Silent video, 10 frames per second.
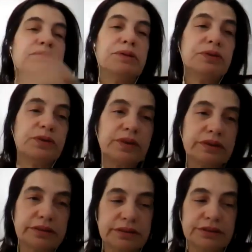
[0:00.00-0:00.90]
people
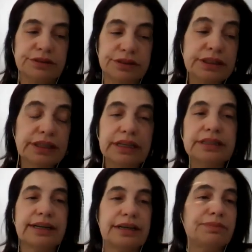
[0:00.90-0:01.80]
will learn
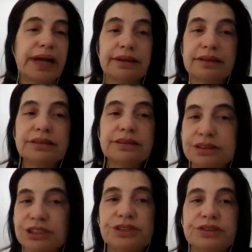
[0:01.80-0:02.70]
again that I'm back in the
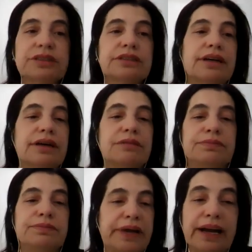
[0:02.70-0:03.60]
industry, that
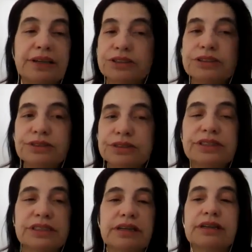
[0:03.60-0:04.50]
I'm back doing real
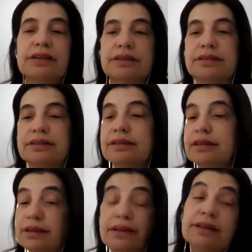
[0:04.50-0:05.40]
estate, and
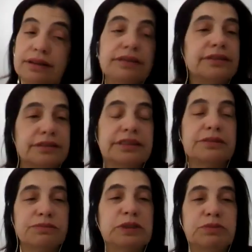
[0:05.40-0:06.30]

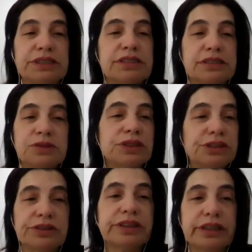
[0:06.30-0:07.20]
the business will
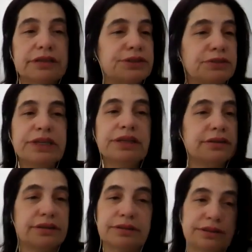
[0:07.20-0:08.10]
grow again for me
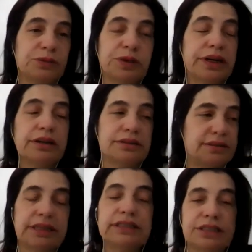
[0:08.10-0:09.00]
the way
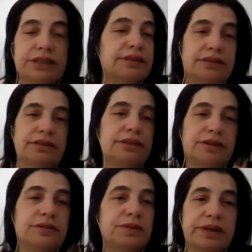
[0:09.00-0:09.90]
it did,
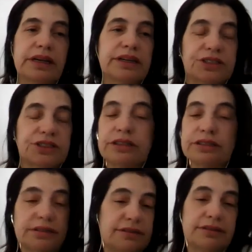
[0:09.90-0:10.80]
when I started